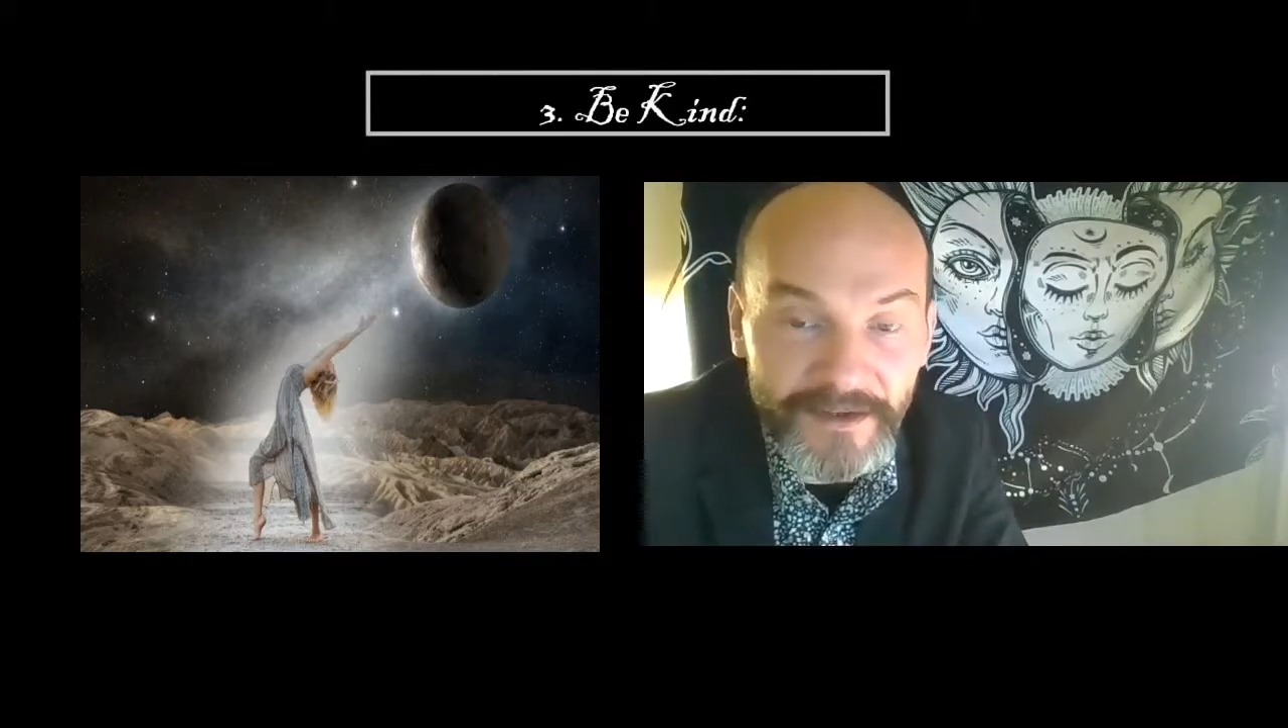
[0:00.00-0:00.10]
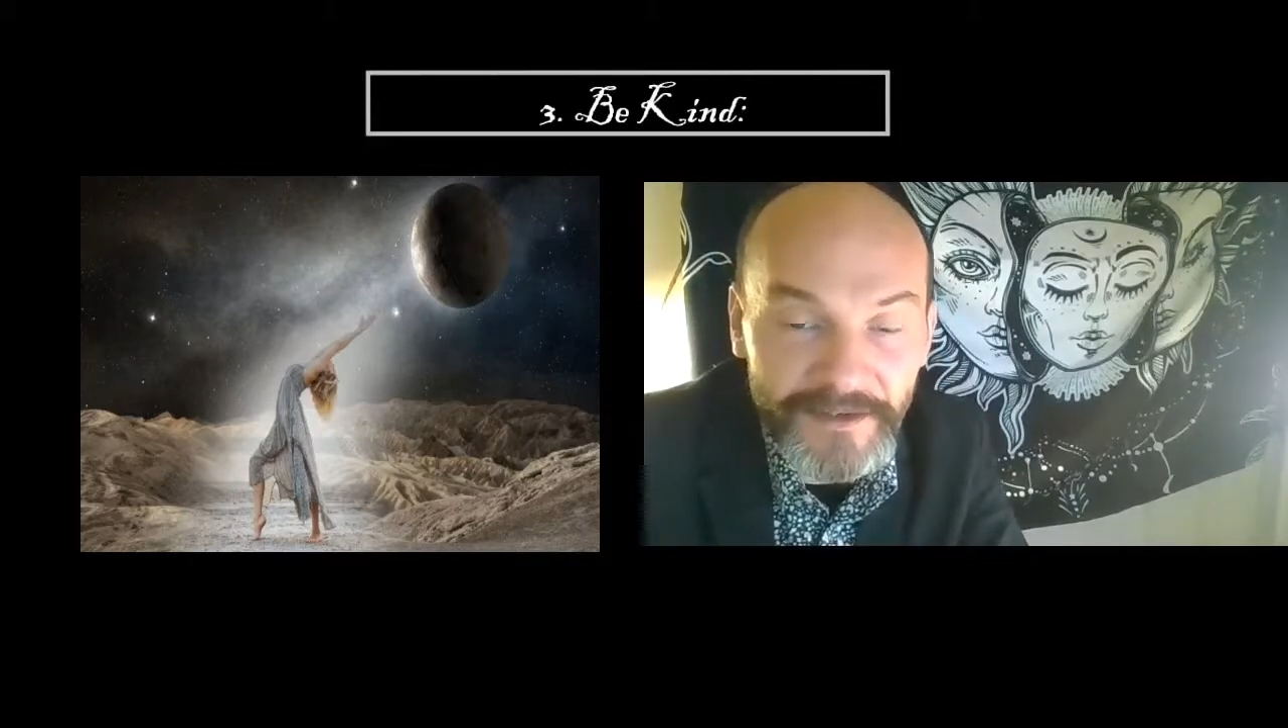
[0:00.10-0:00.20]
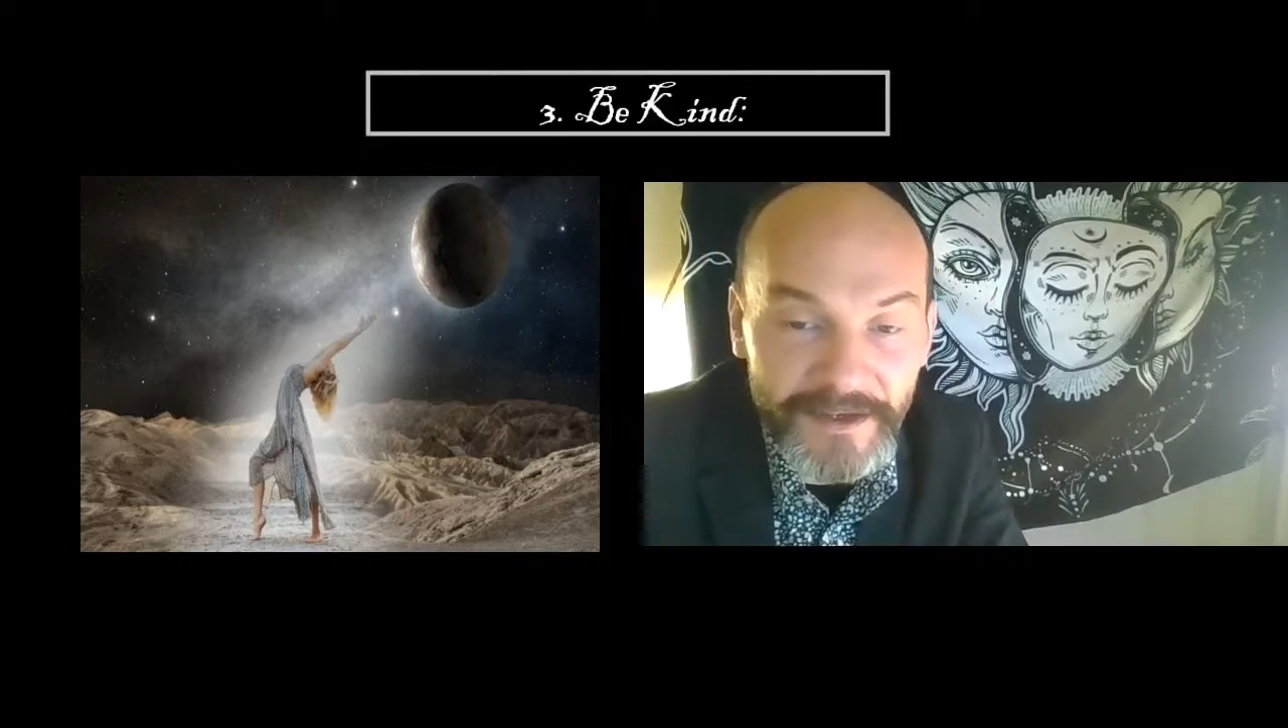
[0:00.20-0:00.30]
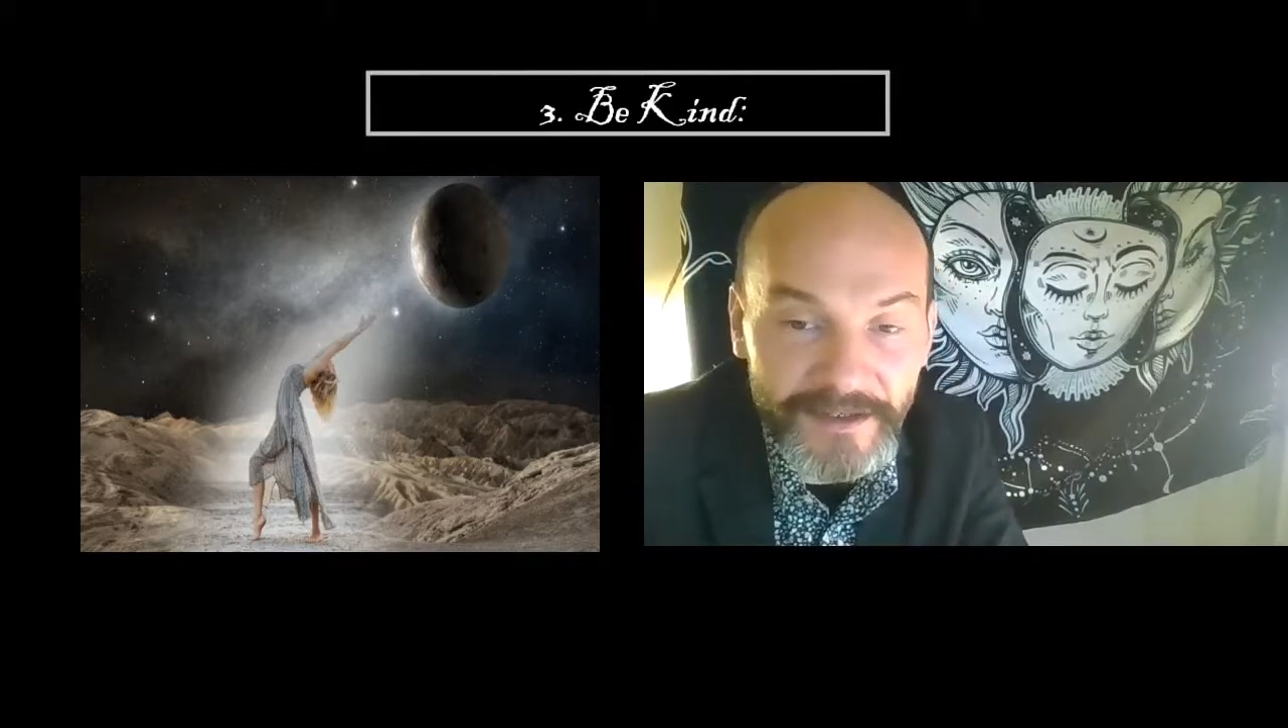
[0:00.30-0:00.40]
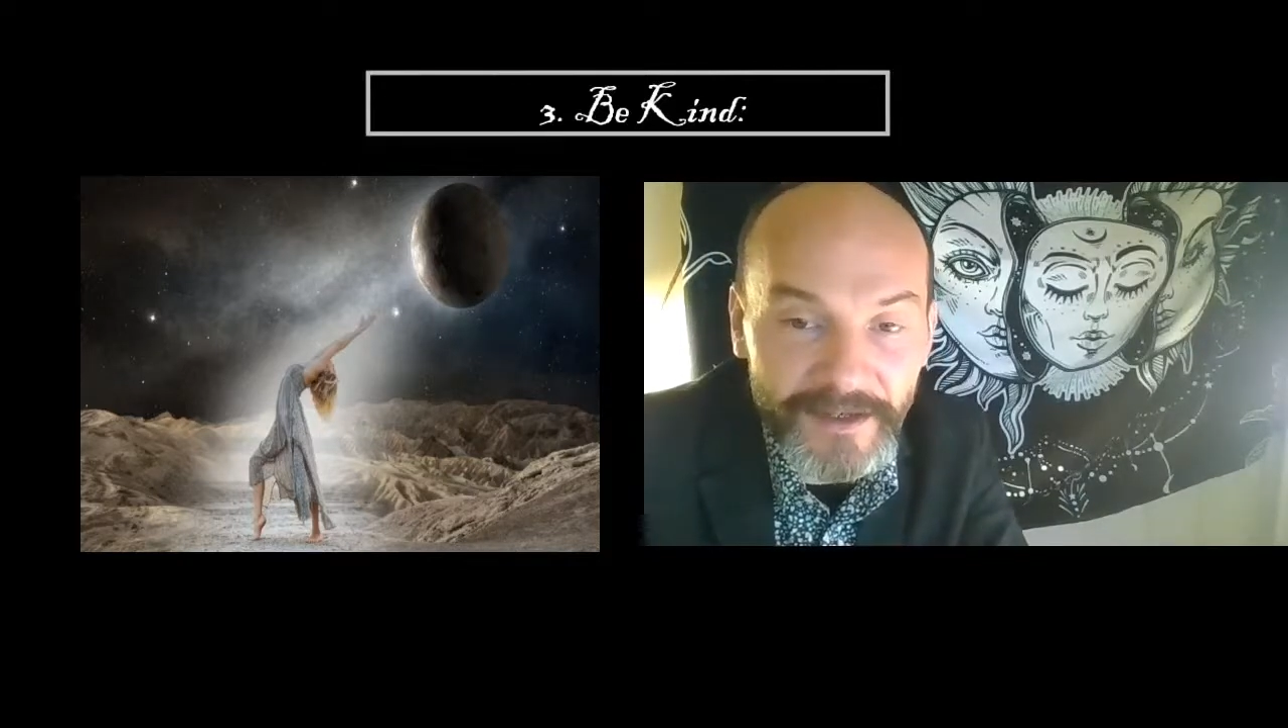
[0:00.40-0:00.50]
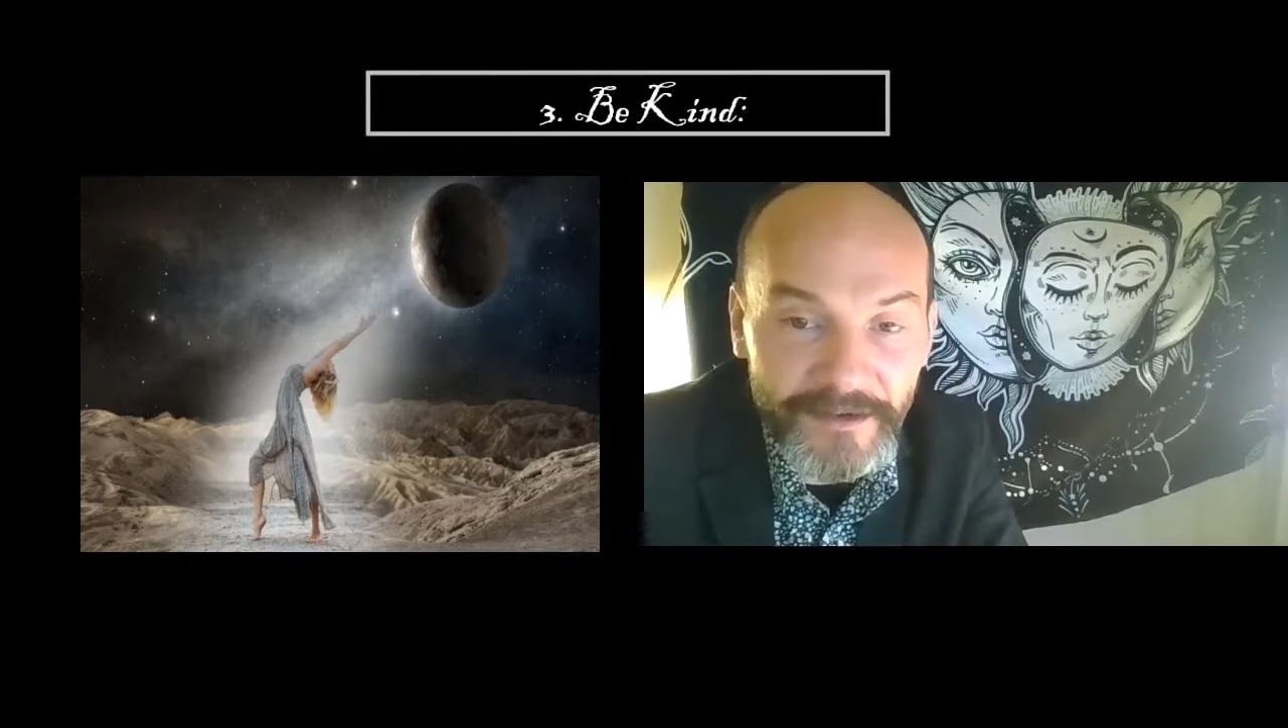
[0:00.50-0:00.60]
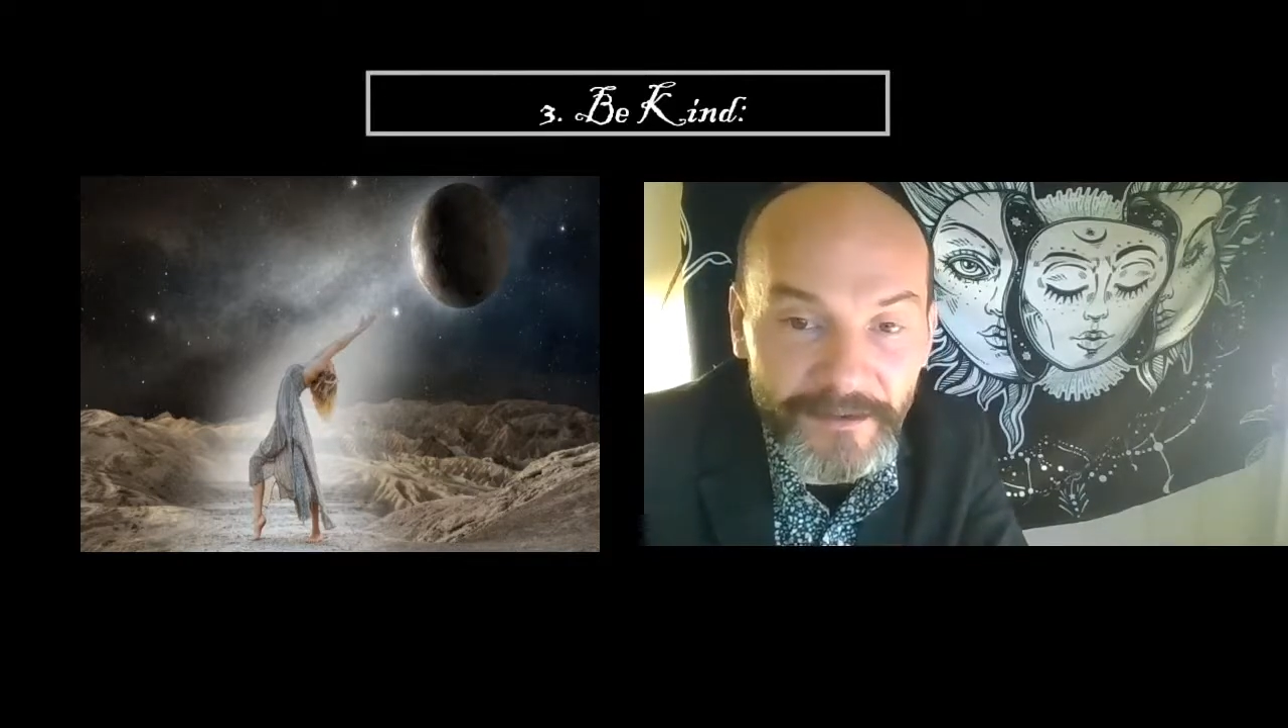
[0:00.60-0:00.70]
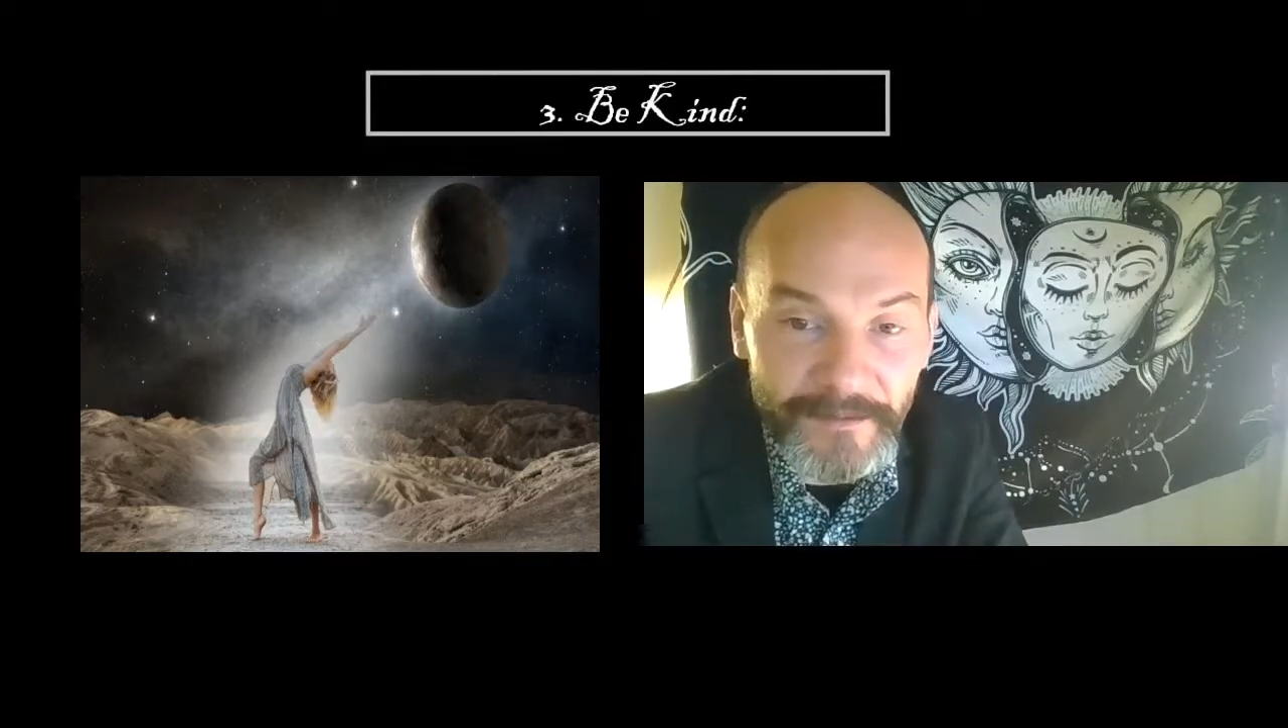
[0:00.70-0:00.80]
they know